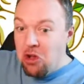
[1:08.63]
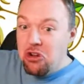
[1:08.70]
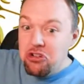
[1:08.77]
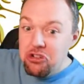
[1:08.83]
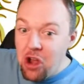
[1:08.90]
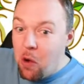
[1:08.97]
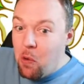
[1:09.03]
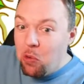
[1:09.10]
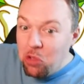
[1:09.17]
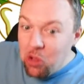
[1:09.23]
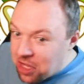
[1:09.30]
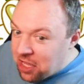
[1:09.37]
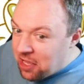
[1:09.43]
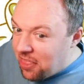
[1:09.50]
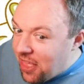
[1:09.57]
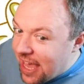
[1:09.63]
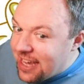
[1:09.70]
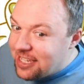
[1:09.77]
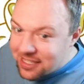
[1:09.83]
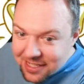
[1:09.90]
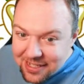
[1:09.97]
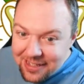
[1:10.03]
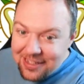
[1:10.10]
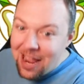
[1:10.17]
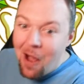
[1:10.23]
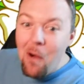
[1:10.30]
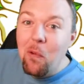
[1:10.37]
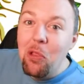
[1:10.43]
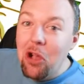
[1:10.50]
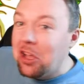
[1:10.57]
look at this.
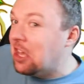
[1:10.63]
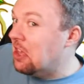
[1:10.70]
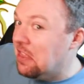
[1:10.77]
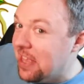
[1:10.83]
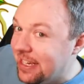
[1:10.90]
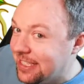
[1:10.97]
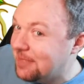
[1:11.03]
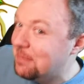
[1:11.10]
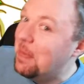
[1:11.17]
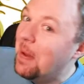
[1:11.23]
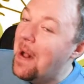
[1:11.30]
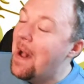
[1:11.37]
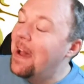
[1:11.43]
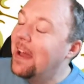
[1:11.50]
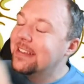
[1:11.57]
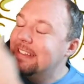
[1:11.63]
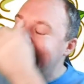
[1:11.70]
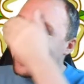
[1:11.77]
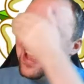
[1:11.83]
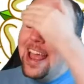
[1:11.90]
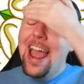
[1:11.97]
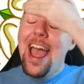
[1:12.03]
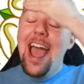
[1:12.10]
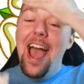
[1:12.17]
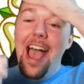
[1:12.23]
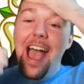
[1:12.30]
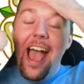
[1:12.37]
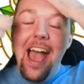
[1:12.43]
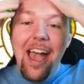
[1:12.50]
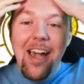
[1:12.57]
Don't look at this
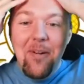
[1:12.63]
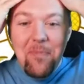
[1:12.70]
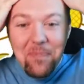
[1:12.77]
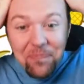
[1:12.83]
part.